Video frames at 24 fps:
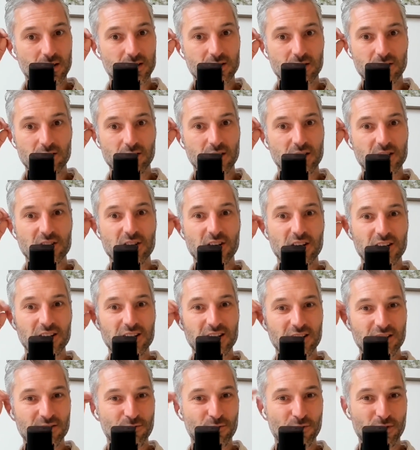So
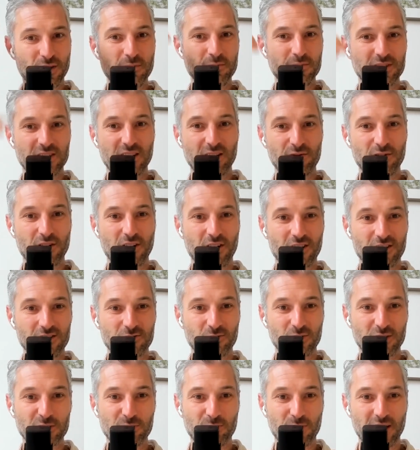and for them it's even hard to
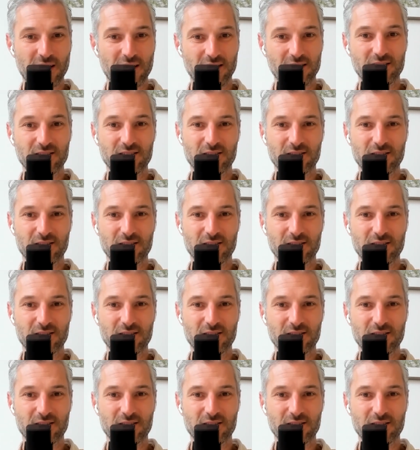explain.